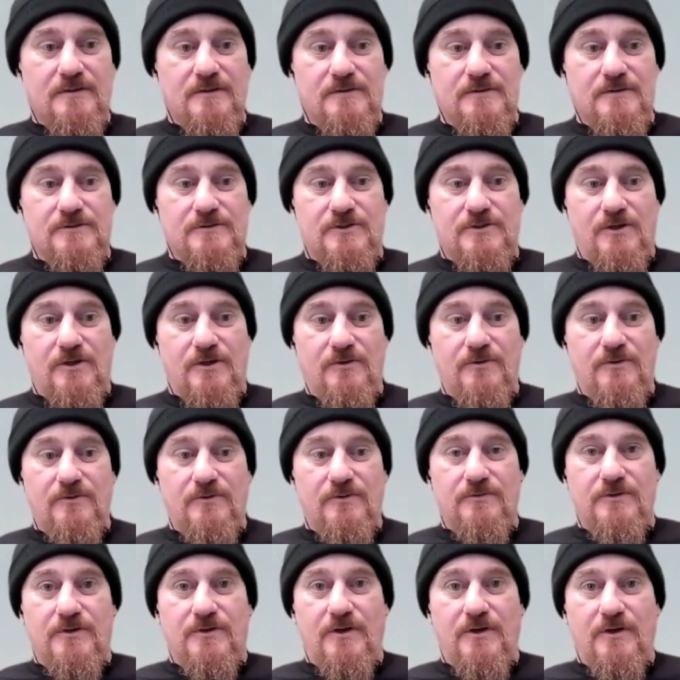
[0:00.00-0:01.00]
So,
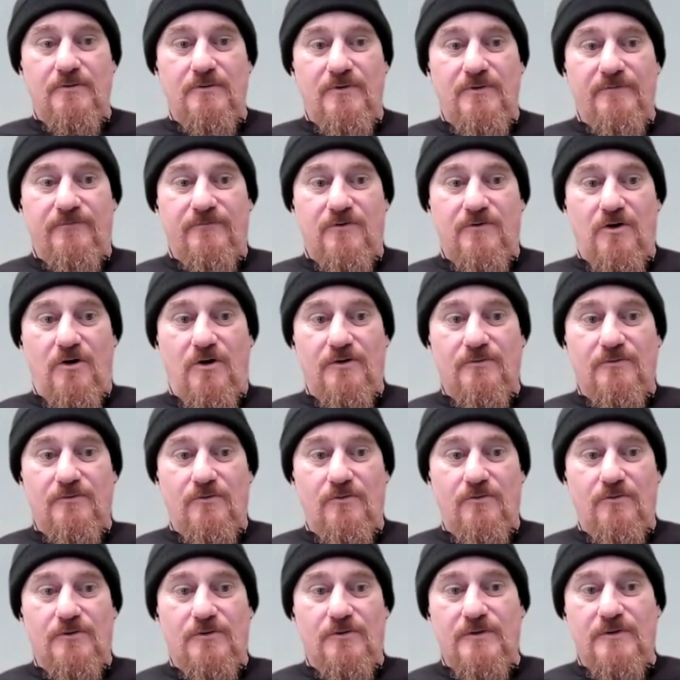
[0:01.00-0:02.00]
you know, we've got
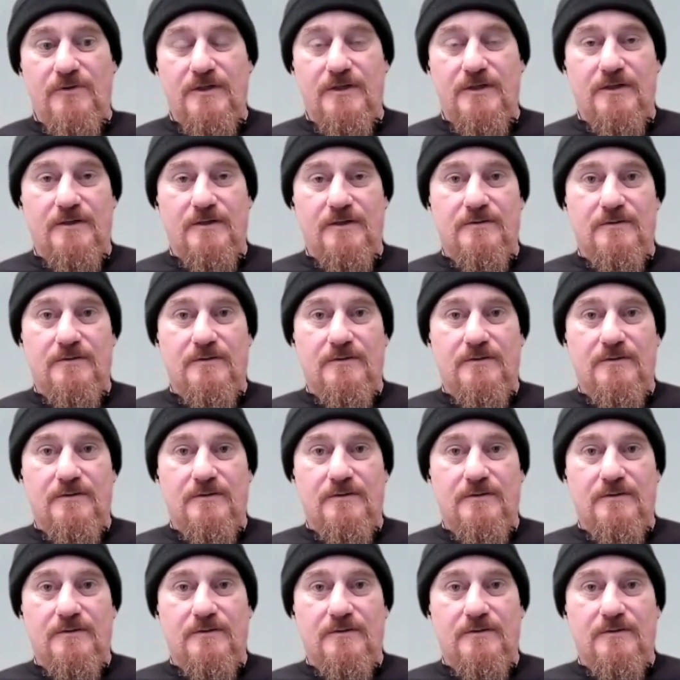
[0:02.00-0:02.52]
oil here.